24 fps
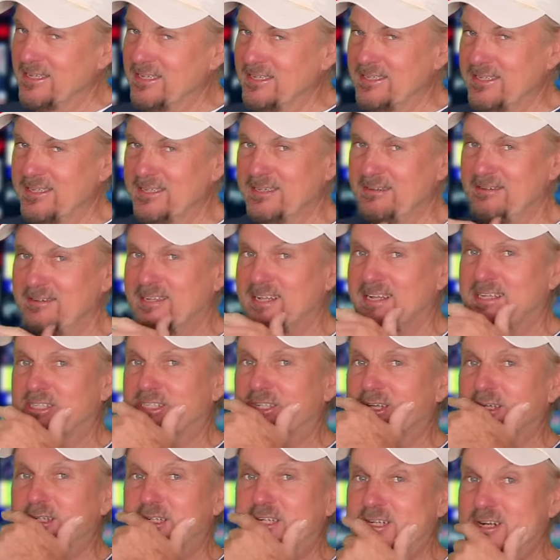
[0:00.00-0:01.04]
I'm not
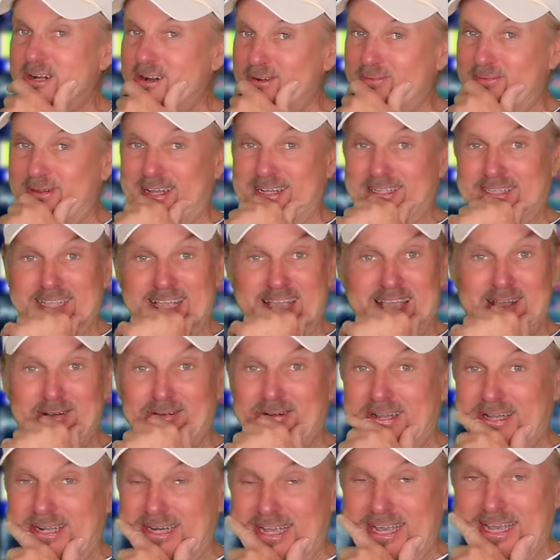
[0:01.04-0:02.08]
so sure about that
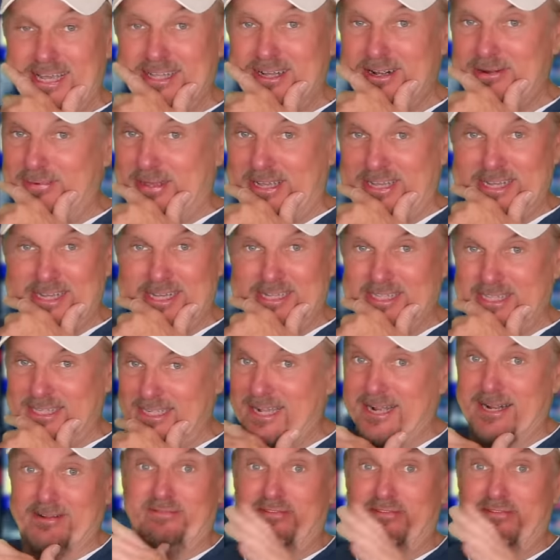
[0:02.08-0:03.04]
one either because look,